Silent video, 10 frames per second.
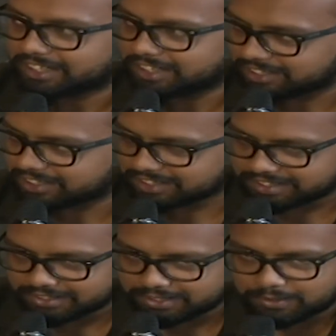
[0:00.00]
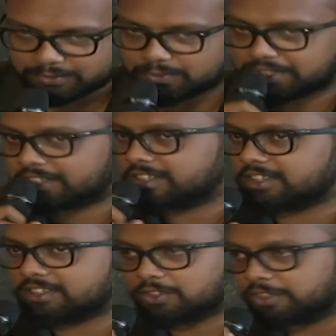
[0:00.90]
is what
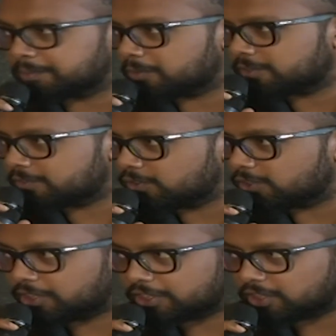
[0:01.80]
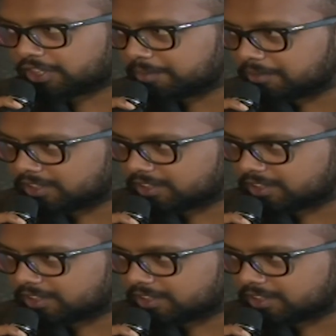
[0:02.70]
is going to put food on your table,